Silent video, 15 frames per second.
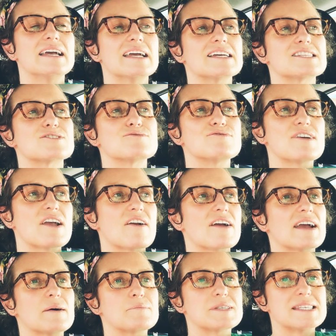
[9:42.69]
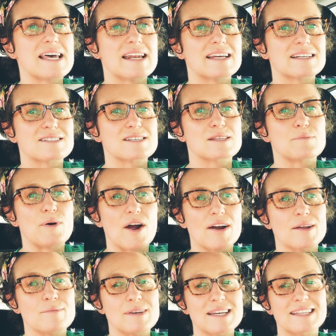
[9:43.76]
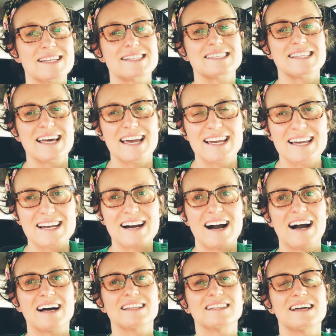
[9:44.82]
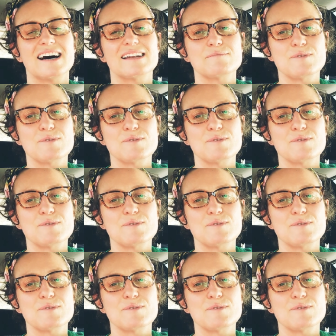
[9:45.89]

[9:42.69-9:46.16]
it's very upsetting to the part of me that's like got a lot of